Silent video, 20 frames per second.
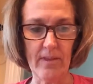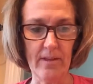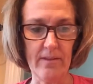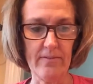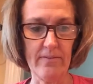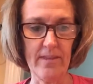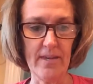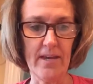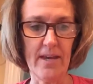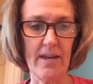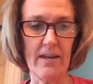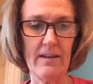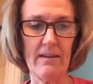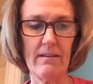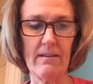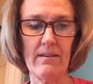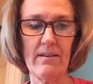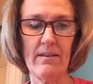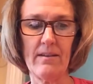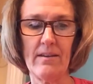
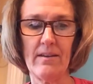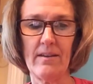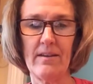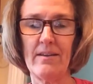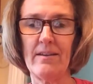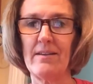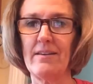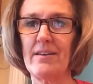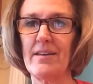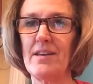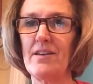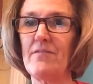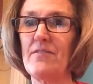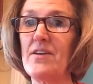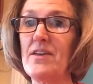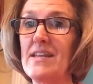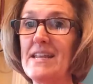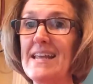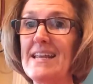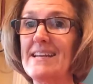Then if
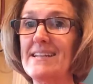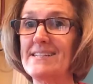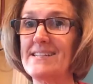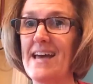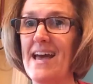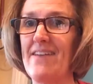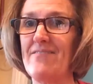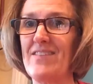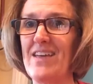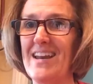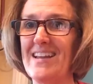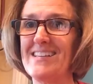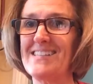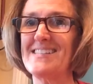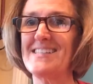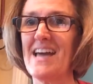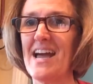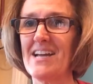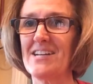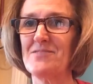he needed to have that
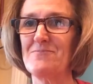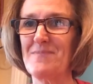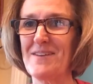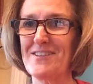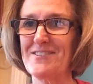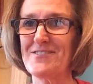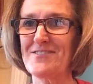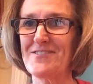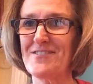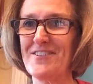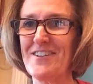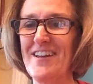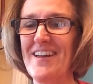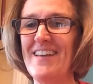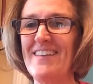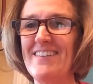exact measure,